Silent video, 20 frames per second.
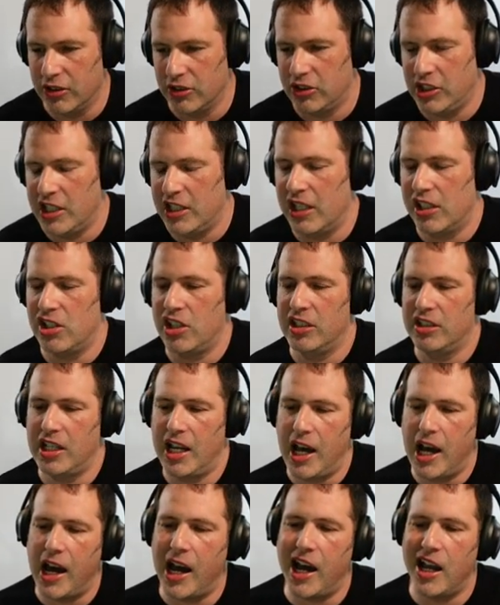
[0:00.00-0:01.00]
you'll see that she's
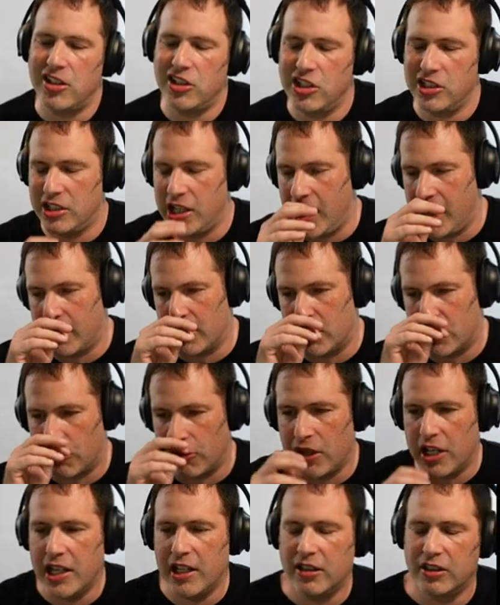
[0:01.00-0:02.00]
hot, she's taking
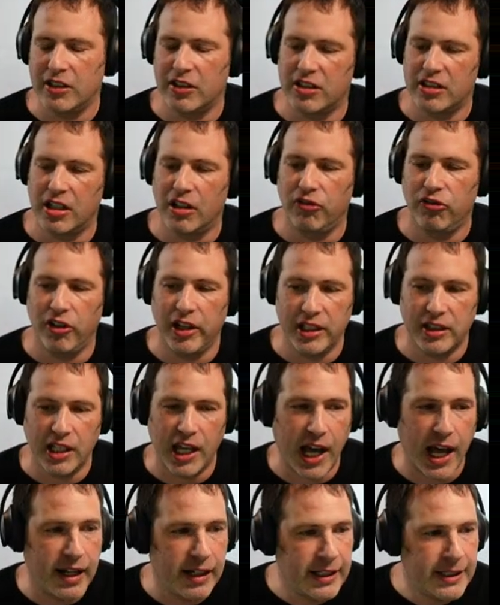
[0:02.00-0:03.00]
treats and stuff like
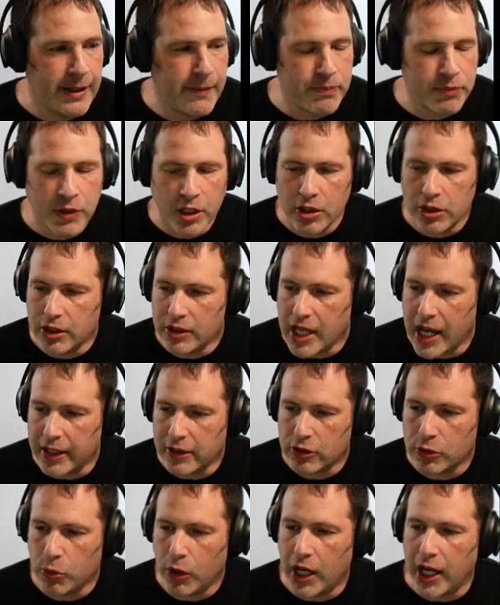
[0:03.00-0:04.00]
that.
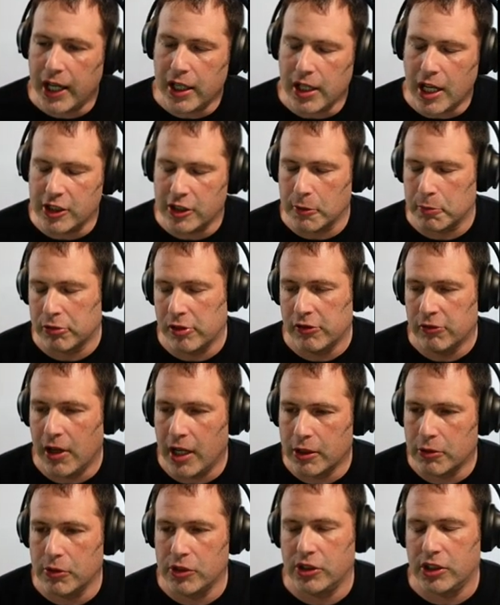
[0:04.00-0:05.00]
That's why, as a
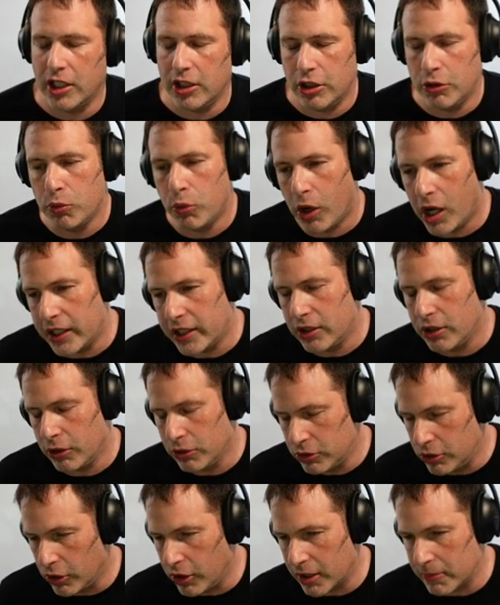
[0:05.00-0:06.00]
prerequisite, you want to
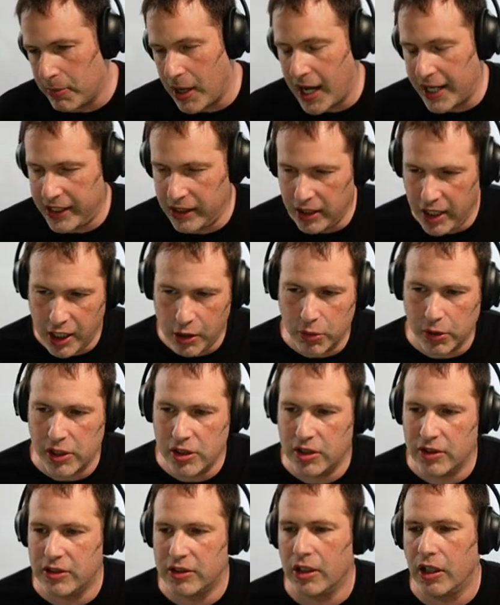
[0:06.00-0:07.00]
know dog body
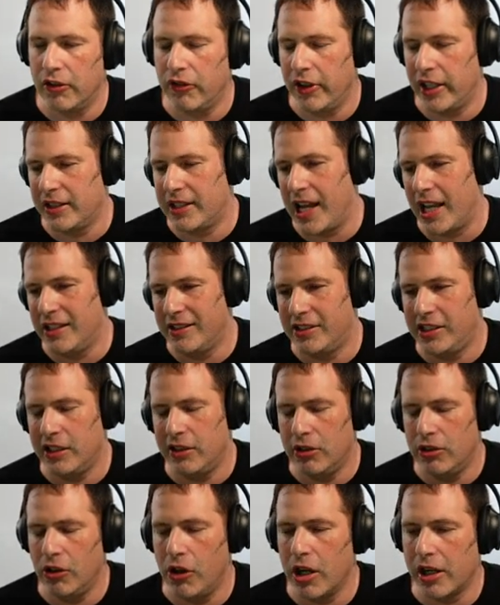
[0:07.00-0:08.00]
language and stuff like that. You see
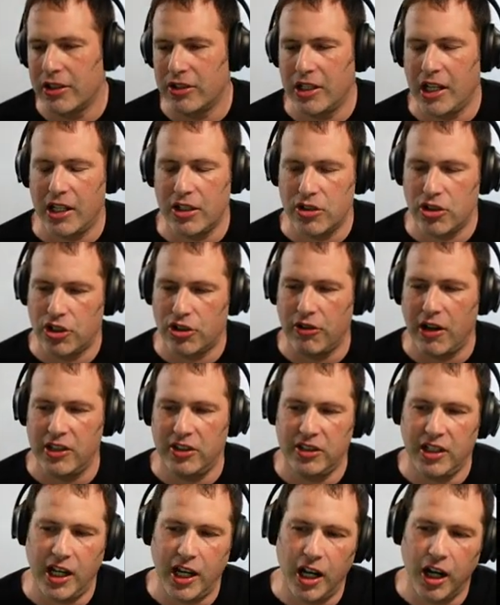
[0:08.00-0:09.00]
the dog is getting
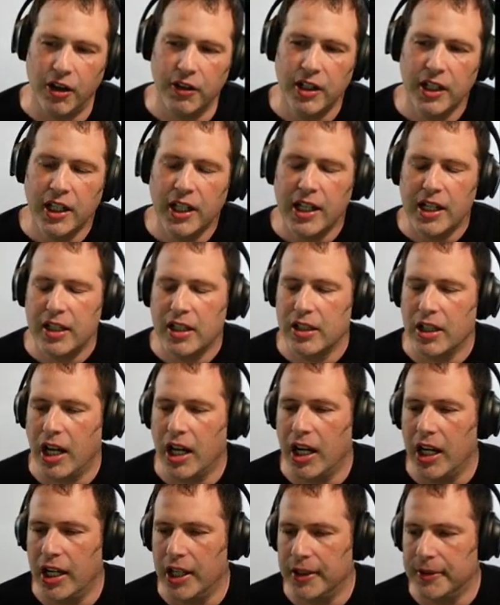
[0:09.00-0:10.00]
stressed out,
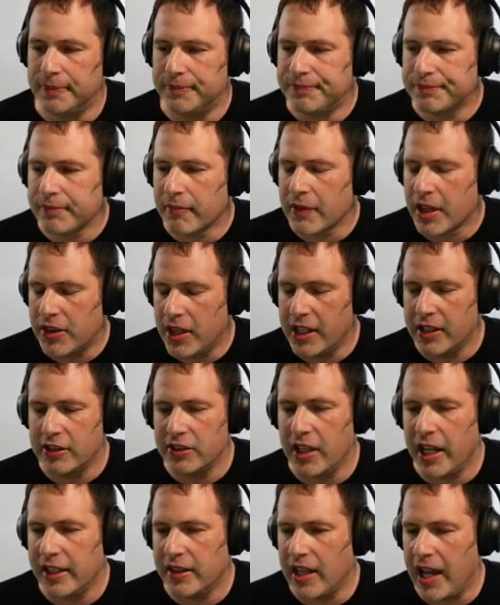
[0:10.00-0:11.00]

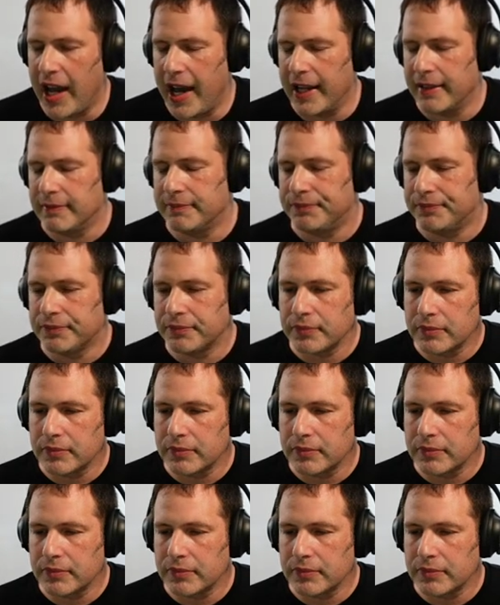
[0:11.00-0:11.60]
things like that.